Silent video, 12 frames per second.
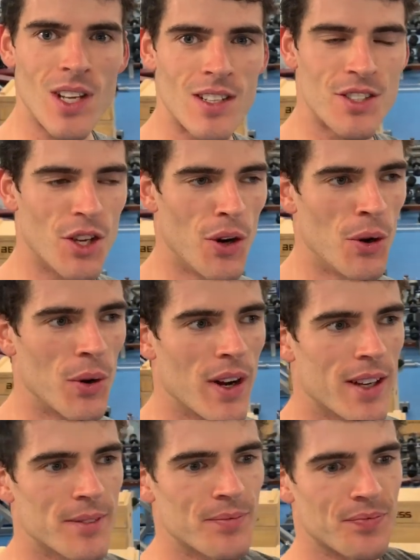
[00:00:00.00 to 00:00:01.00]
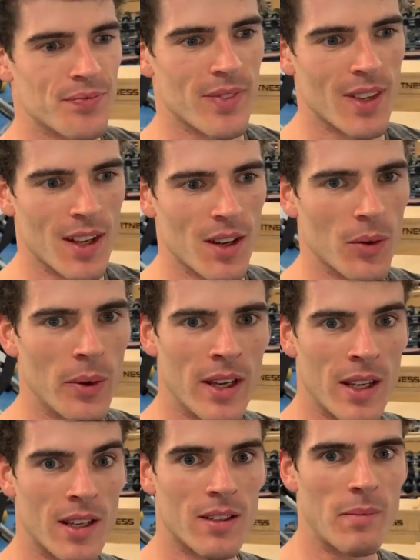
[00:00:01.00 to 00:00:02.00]
So we
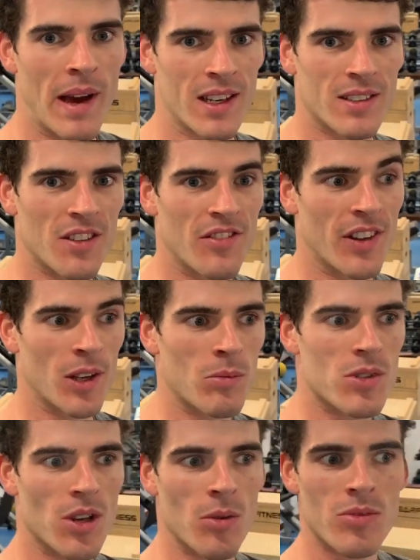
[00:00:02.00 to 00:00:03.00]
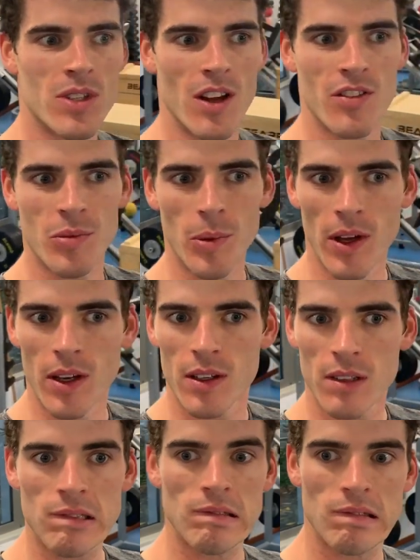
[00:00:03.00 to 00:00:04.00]
managed to film some stuff, but
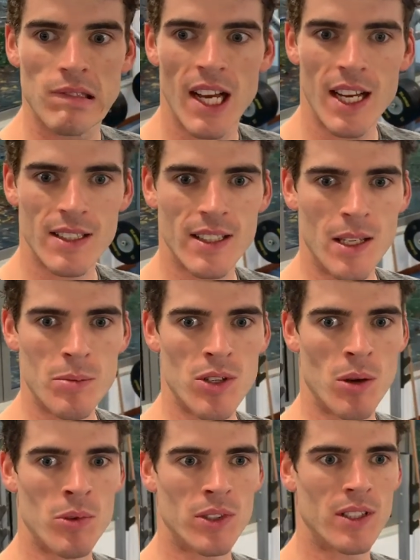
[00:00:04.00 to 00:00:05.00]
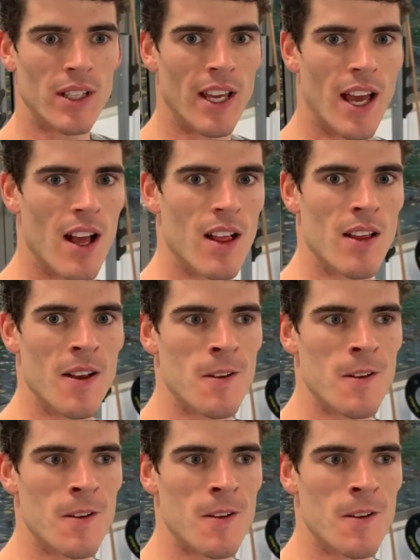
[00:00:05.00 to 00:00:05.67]
how to keep someone with the L.